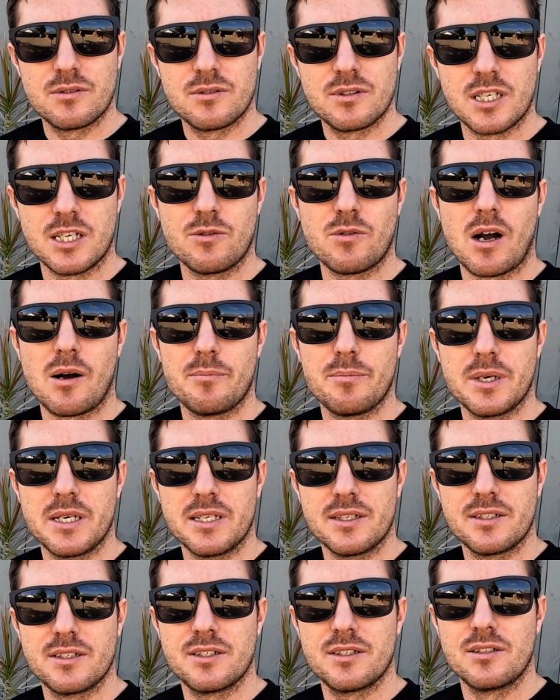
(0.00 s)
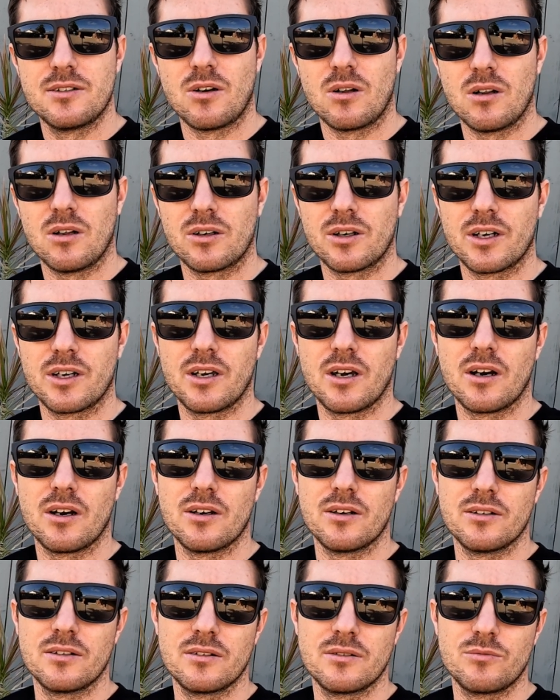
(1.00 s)
Teewah Beach not long
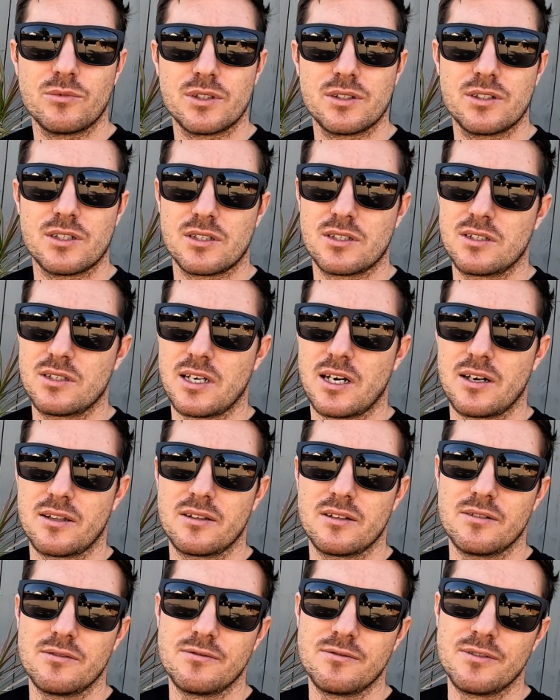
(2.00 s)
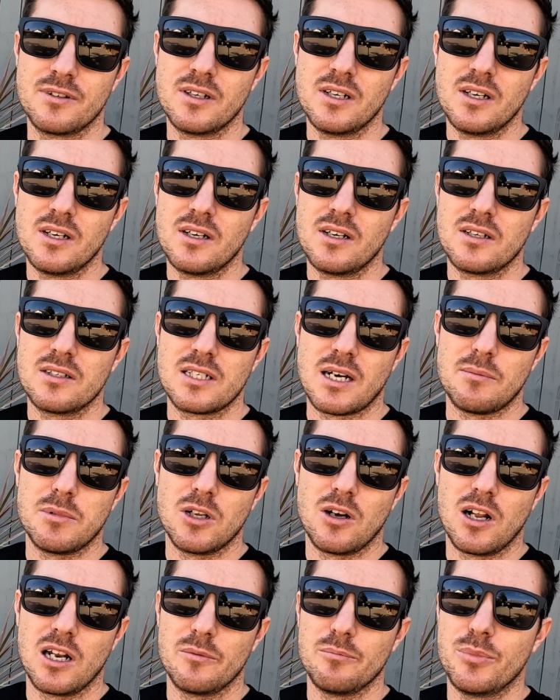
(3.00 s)
ago, just south of
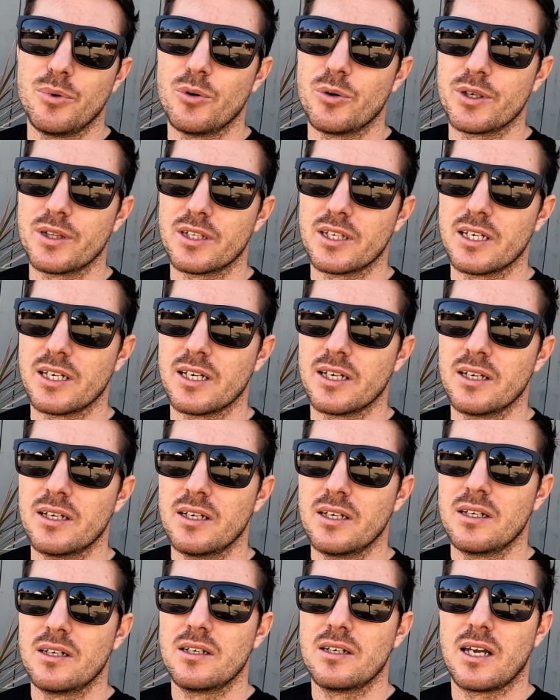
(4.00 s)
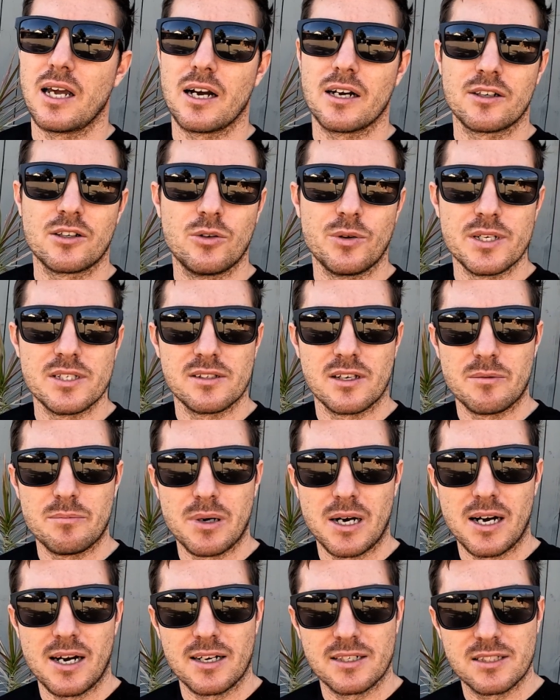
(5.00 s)
Double Island Point there. Now Queensland
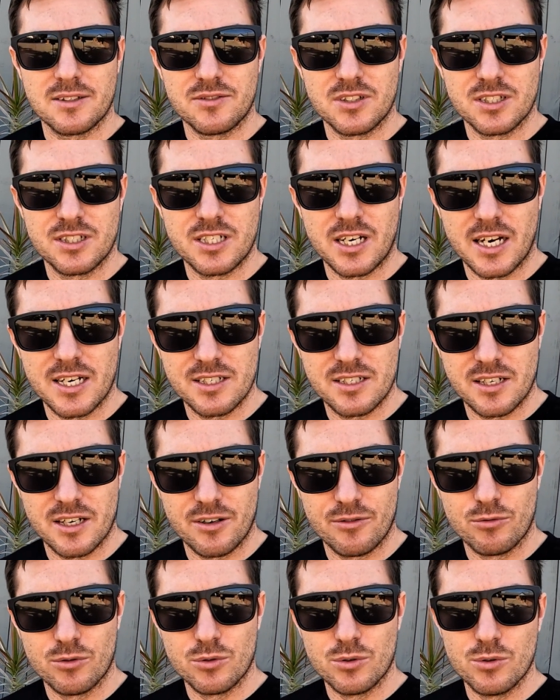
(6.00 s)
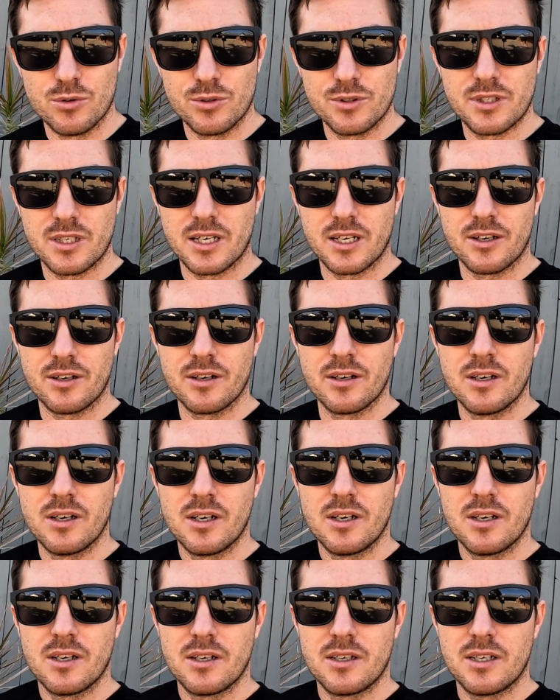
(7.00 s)
Parks have just changed their rules and
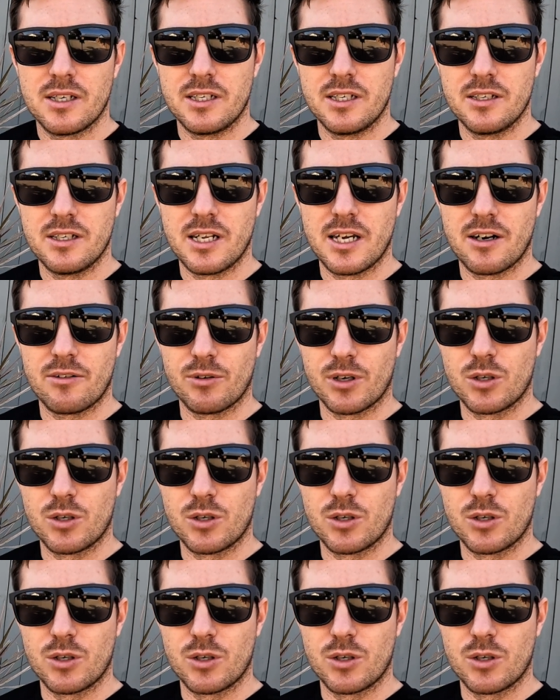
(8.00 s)
you're now